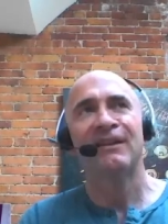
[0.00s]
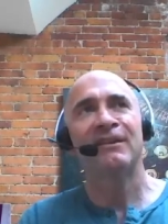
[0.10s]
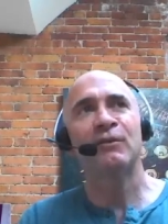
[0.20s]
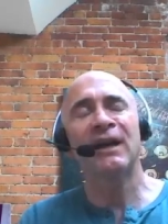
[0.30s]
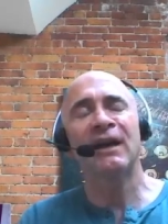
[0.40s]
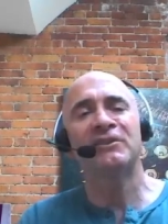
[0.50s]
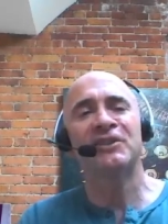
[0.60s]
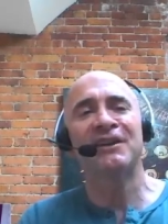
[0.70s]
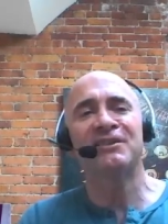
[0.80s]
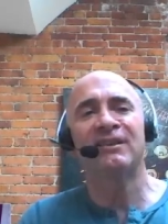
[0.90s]
So it kind of
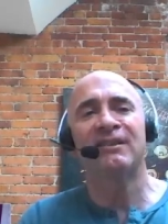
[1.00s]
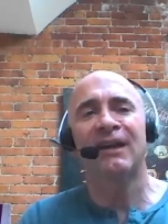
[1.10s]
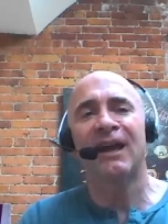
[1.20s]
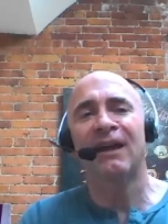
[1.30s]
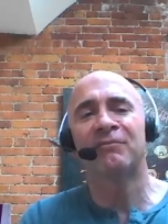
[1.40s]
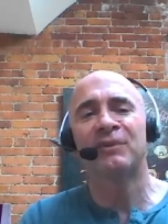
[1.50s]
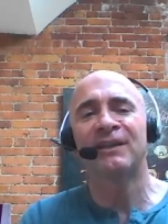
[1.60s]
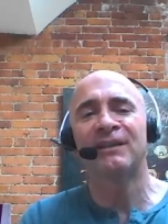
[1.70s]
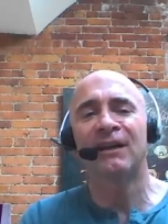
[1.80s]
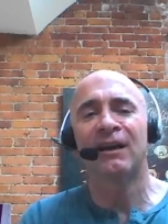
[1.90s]
changes
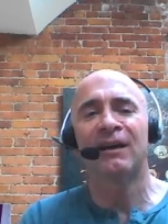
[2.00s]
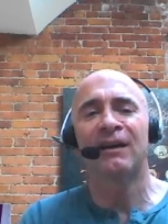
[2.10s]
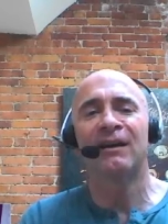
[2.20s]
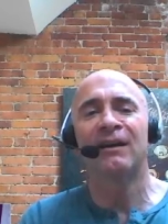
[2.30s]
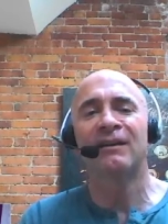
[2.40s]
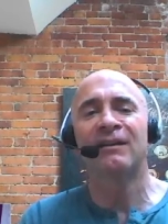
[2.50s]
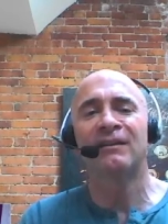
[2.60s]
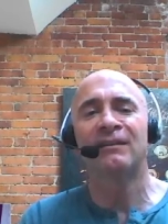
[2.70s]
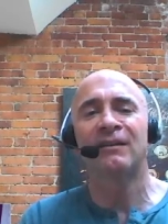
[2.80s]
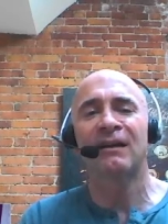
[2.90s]
every
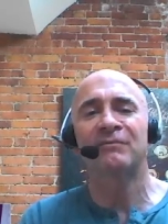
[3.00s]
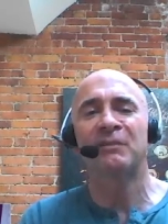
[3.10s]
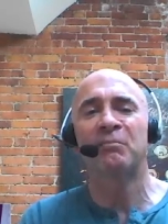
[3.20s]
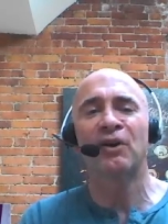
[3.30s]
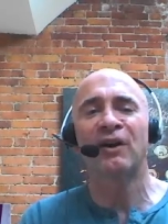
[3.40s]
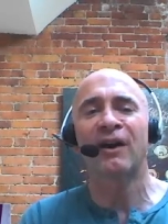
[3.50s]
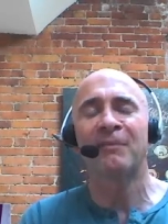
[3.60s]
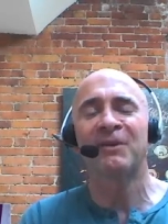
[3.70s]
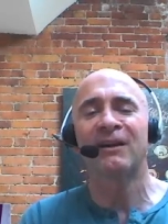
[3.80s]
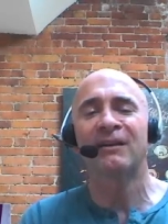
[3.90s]
book.
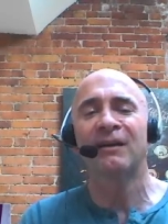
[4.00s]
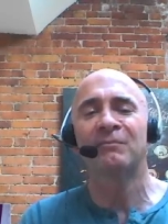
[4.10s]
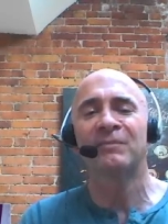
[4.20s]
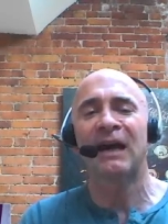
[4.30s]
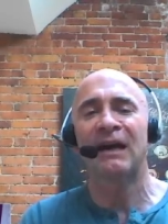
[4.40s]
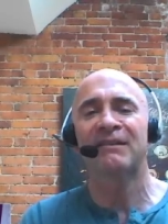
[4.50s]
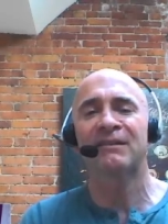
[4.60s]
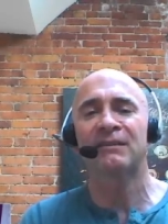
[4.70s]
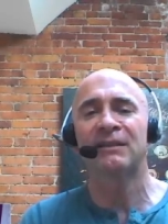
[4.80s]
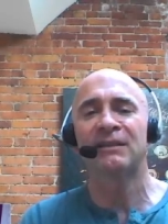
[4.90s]
I mean, I'm
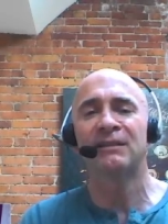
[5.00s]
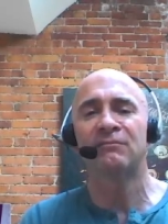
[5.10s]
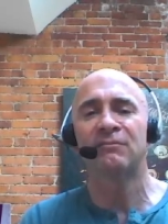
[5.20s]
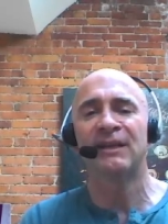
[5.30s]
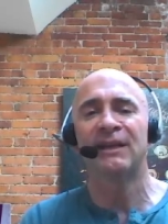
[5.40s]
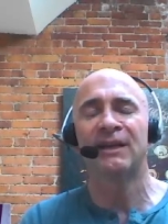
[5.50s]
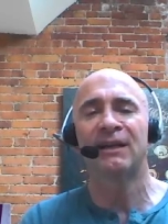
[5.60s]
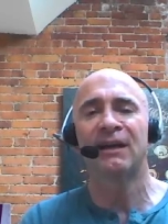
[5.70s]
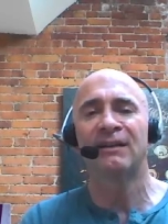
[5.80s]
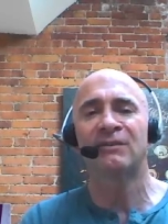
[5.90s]
constantly
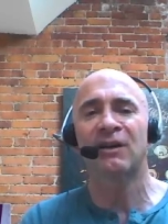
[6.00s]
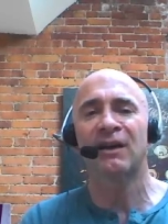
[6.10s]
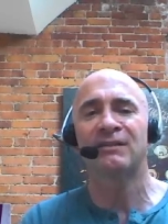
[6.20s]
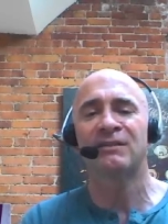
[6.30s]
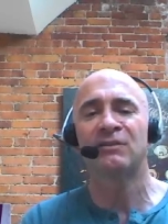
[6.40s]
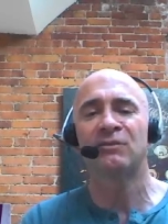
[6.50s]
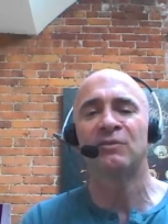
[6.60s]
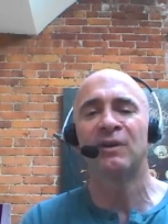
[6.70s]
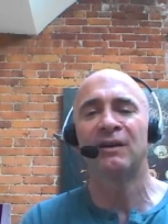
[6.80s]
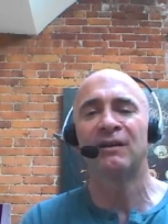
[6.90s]
reading. I try
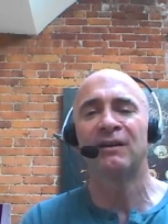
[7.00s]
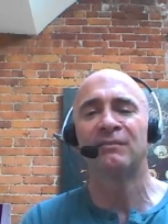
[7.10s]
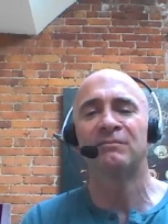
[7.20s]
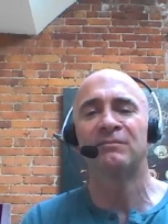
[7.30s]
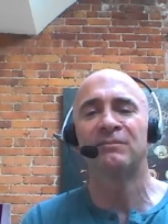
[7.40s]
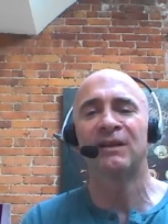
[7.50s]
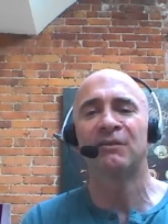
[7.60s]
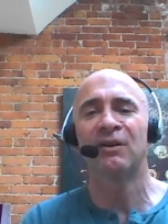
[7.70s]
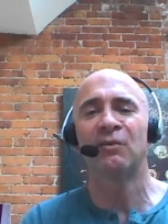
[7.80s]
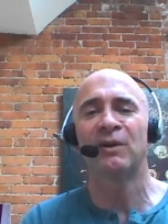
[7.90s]
to,
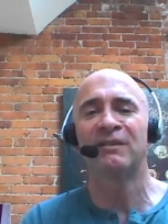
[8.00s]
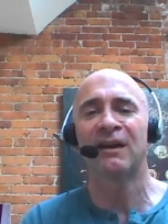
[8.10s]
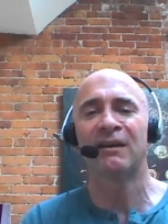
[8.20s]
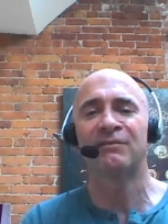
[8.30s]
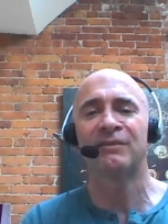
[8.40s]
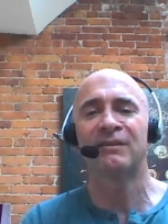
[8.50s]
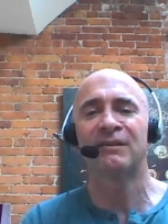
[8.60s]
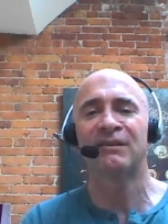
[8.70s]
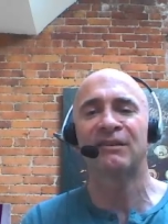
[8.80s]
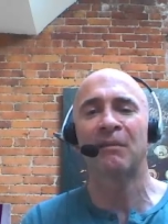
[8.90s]
always have
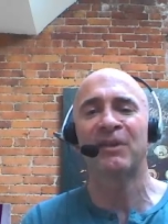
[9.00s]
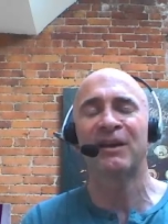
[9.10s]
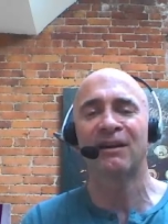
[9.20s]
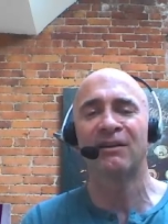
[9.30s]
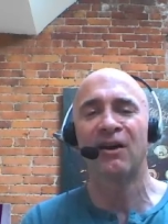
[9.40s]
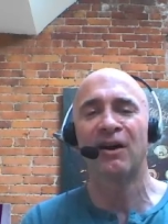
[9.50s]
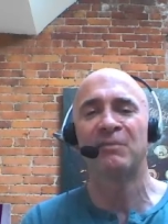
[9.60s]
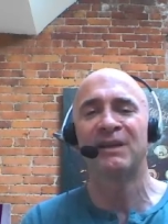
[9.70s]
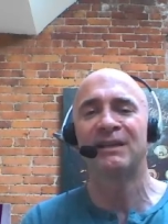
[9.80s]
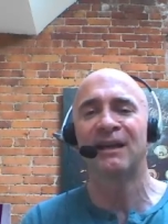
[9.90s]
something on
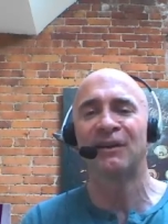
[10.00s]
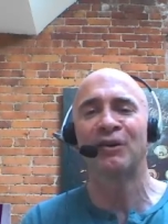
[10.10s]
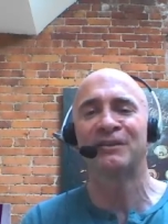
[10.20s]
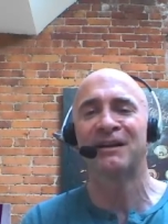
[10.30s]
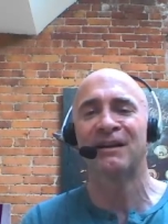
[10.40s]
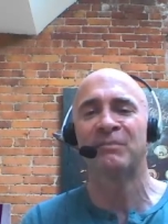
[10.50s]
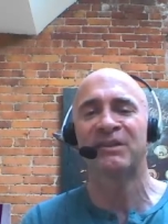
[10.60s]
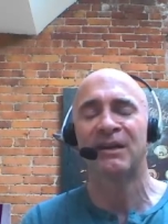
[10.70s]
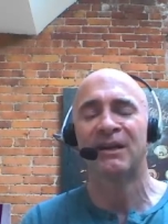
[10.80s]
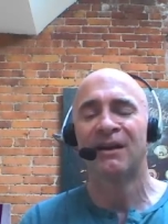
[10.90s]
me at all
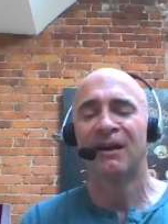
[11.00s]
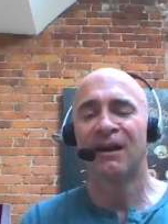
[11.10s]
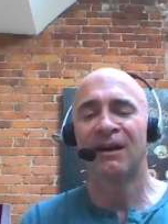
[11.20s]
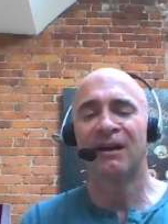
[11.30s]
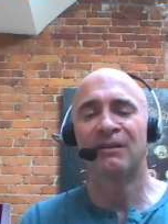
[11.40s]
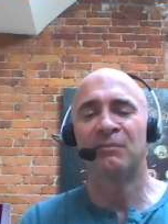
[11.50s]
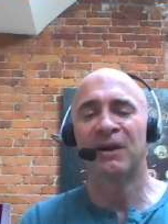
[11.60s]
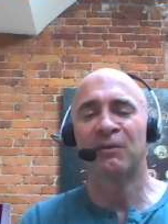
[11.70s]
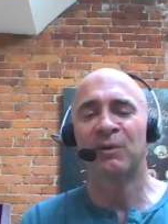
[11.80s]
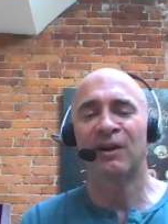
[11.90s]
times. No
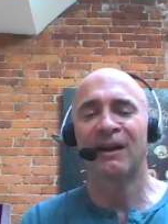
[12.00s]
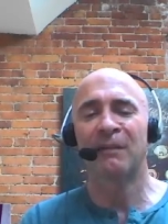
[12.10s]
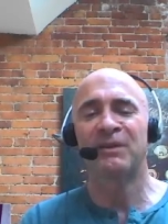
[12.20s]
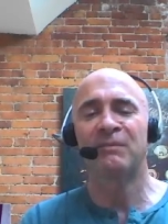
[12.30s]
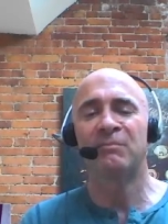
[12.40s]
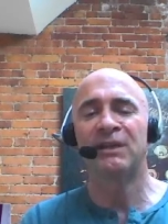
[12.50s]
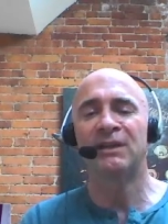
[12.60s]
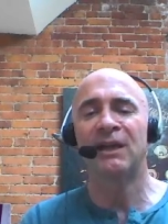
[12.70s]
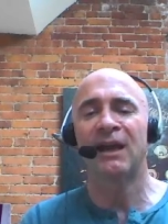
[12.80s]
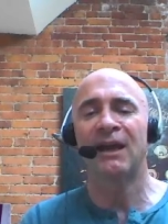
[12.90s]
matter where I happen to
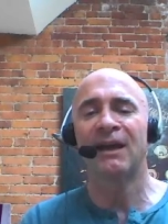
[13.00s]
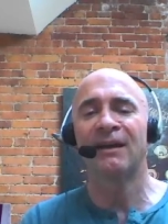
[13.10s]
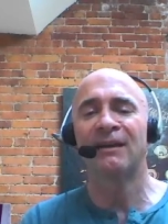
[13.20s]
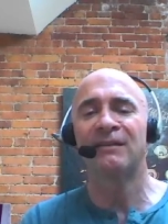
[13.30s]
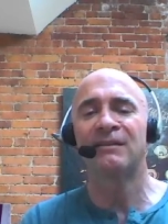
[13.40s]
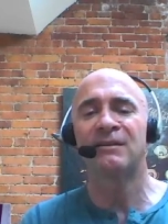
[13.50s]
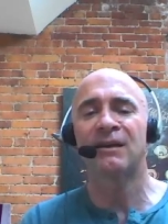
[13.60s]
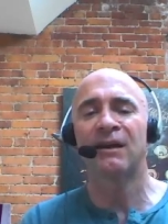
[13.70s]
be. And,